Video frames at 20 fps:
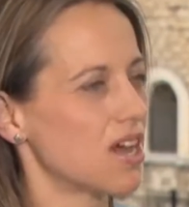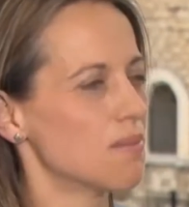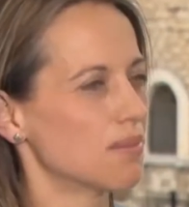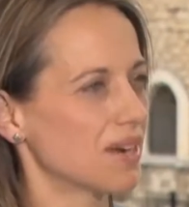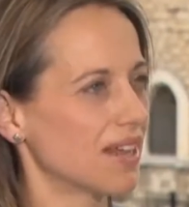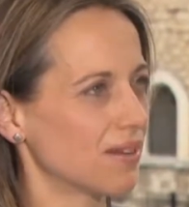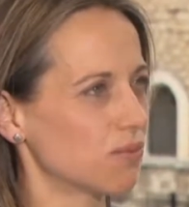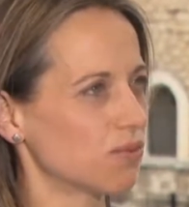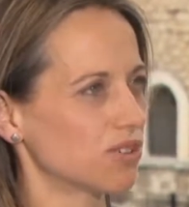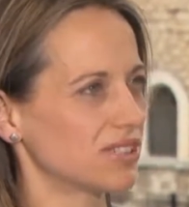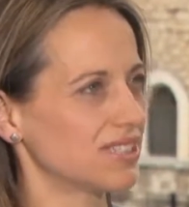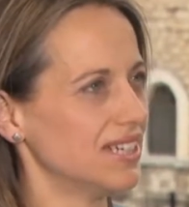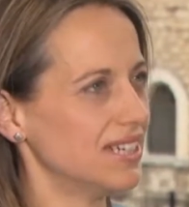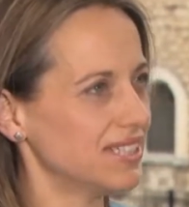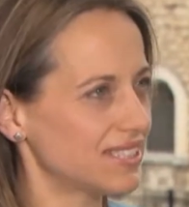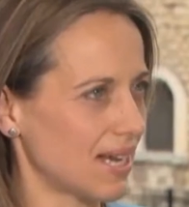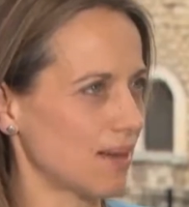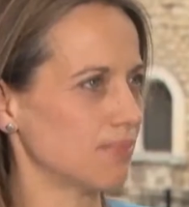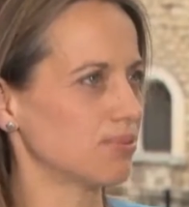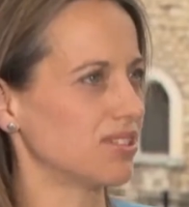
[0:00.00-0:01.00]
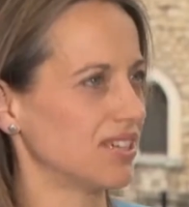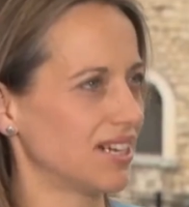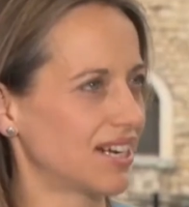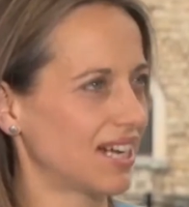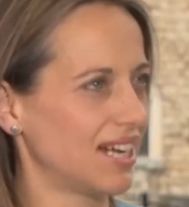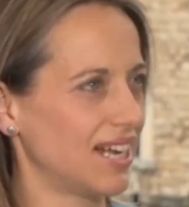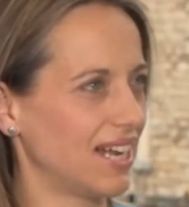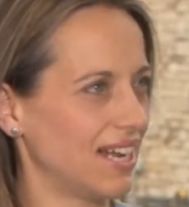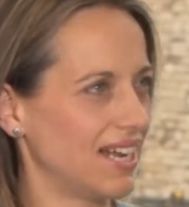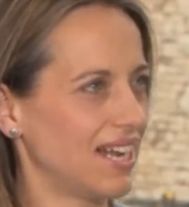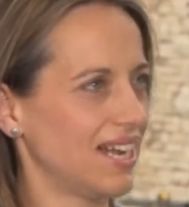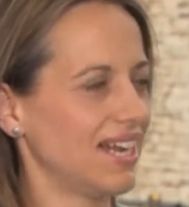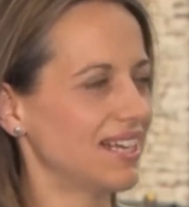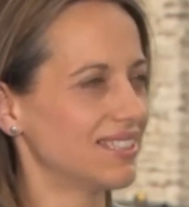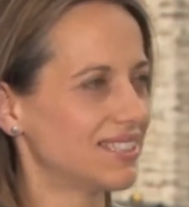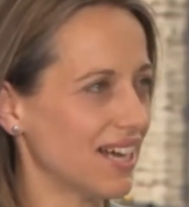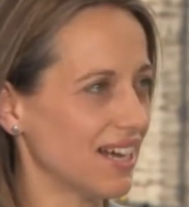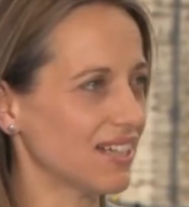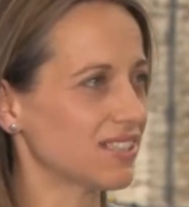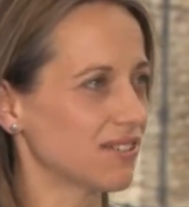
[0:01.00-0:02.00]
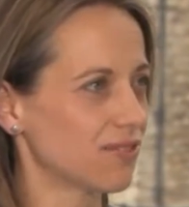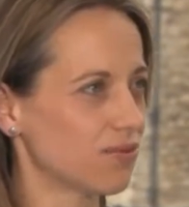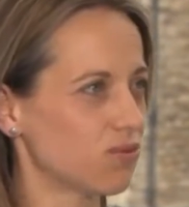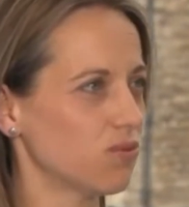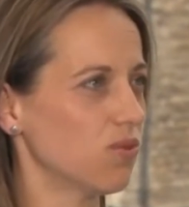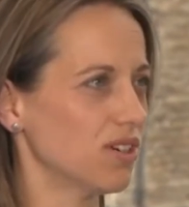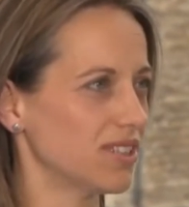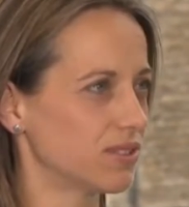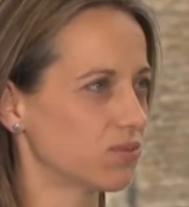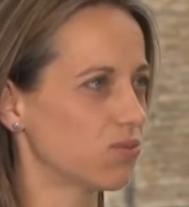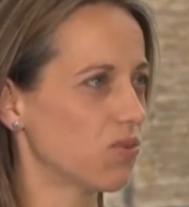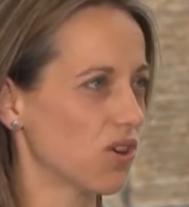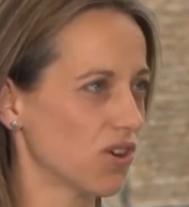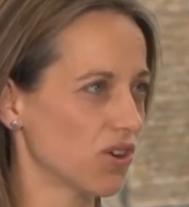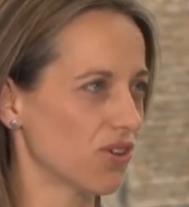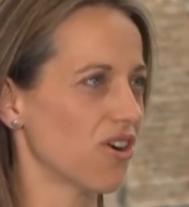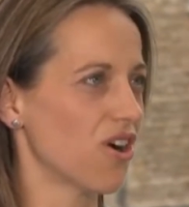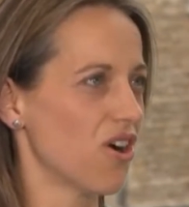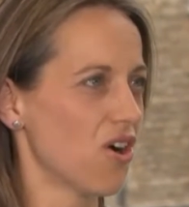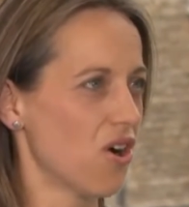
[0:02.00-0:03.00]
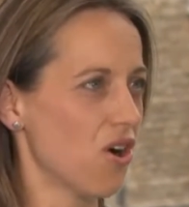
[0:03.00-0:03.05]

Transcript: But I think what is absolutely clear is that is one